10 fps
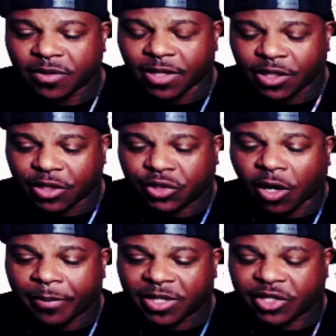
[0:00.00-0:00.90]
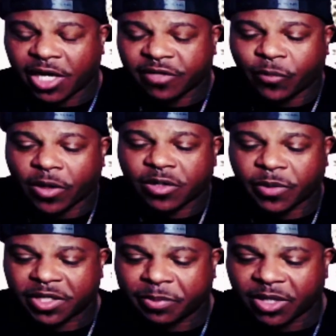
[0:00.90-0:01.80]
a sharp exchange of words with
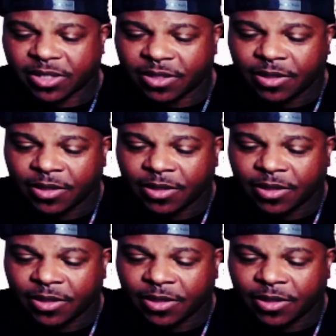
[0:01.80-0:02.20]
this person.